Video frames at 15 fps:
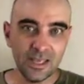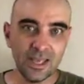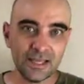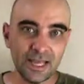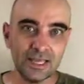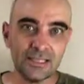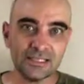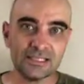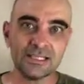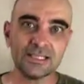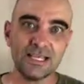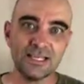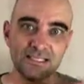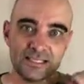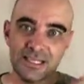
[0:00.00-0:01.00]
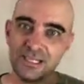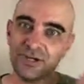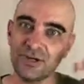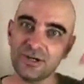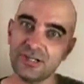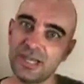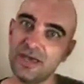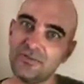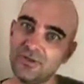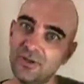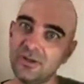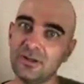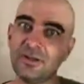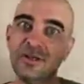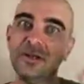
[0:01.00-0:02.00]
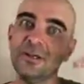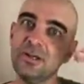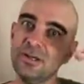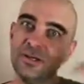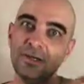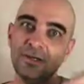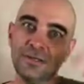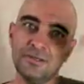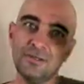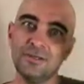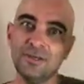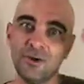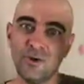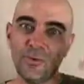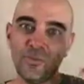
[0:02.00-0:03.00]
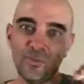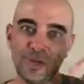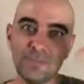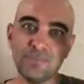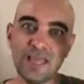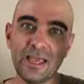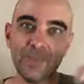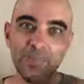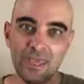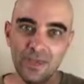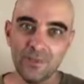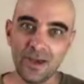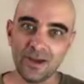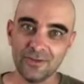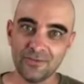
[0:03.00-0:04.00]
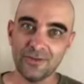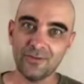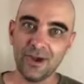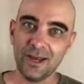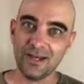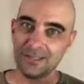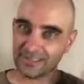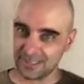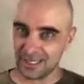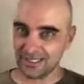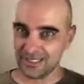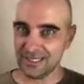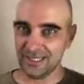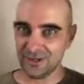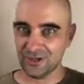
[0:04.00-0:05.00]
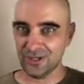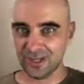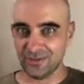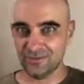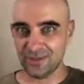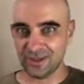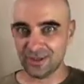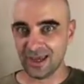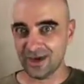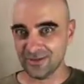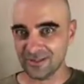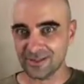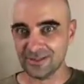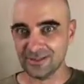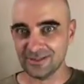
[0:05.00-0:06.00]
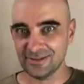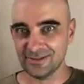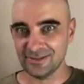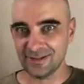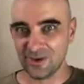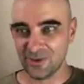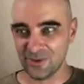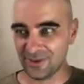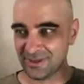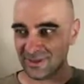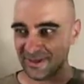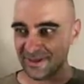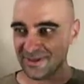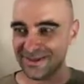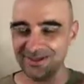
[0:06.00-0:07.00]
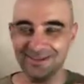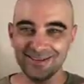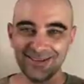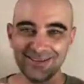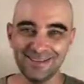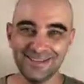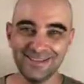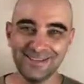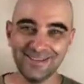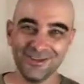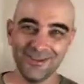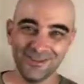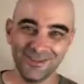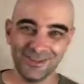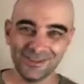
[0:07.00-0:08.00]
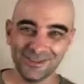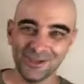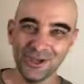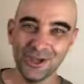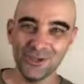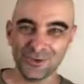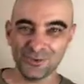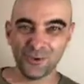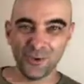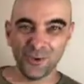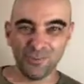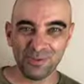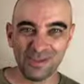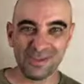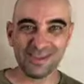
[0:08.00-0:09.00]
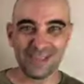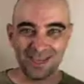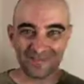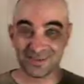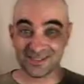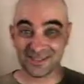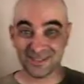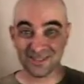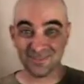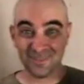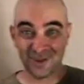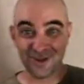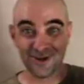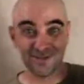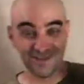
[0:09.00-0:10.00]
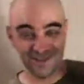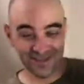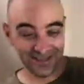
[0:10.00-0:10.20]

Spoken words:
again, this is like tea nerd level. You know, we can make a meme out of it, right? It's like tea nerd level 1000. You know, with the like the role playing games thing at the bottom.